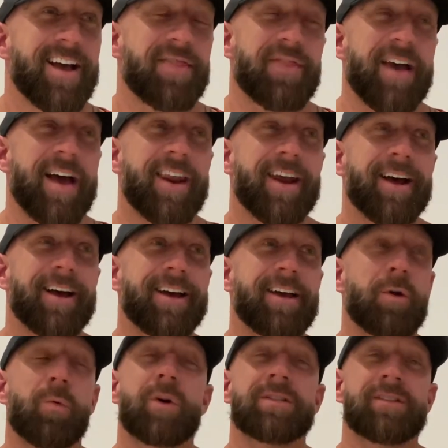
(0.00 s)
that
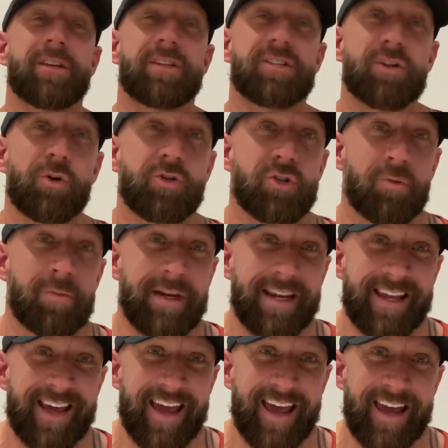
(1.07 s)
it wasn't the social
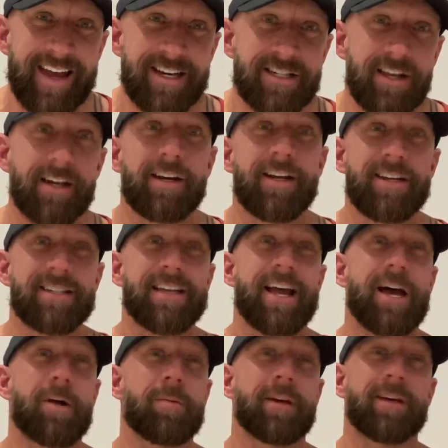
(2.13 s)
media age that it is
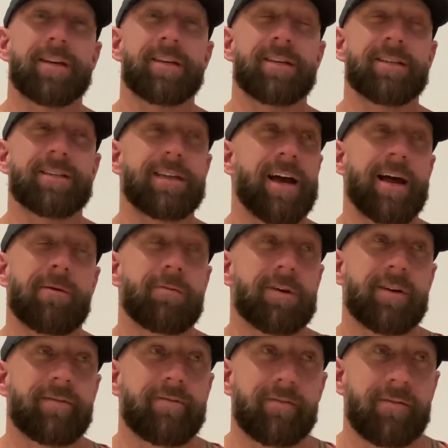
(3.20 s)
now, because I
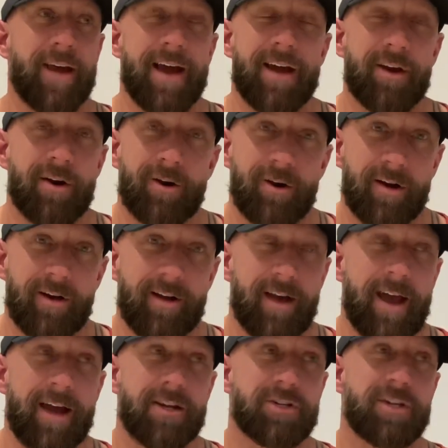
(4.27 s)
wouldn't have had her
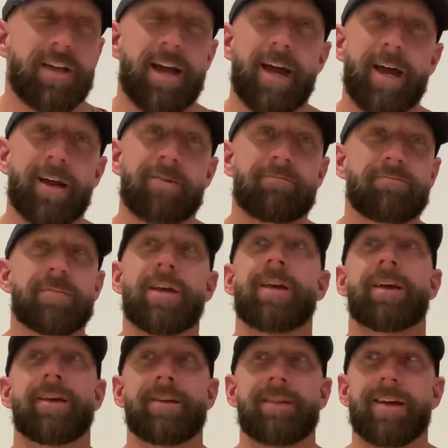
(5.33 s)
had she had
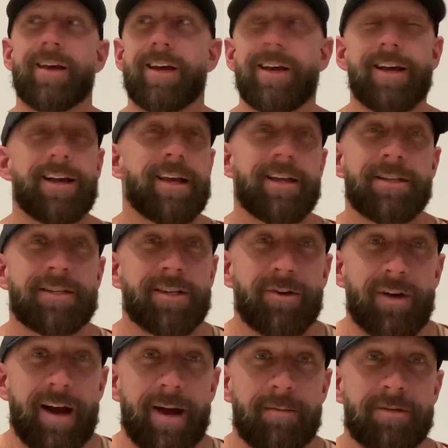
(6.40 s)

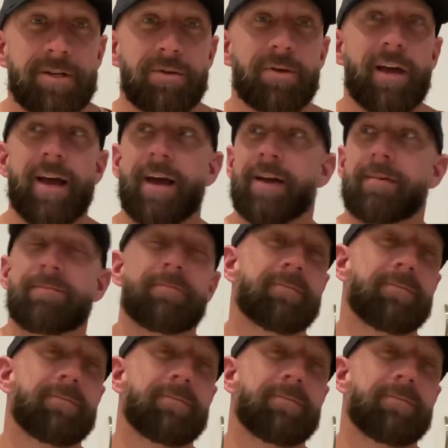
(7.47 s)
Instagram. She would have had